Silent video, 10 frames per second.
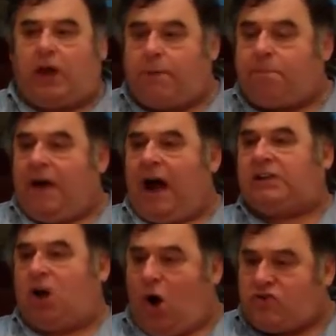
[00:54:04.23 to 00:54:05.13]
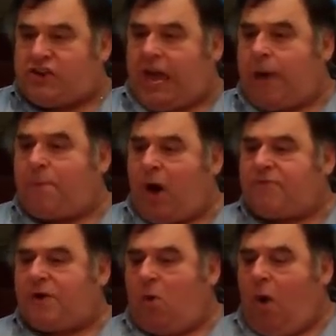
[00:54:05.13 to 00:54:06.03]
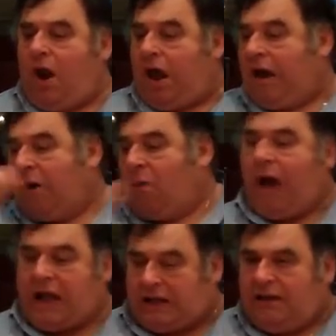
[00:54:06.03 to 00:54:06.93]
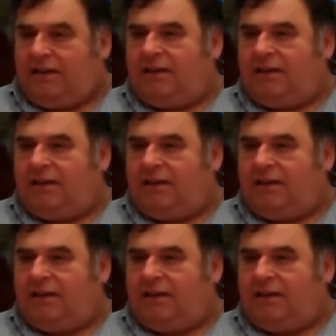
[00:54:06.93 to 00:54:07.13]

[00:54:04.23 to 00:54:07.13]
sheep, I told you keep away from the water. What?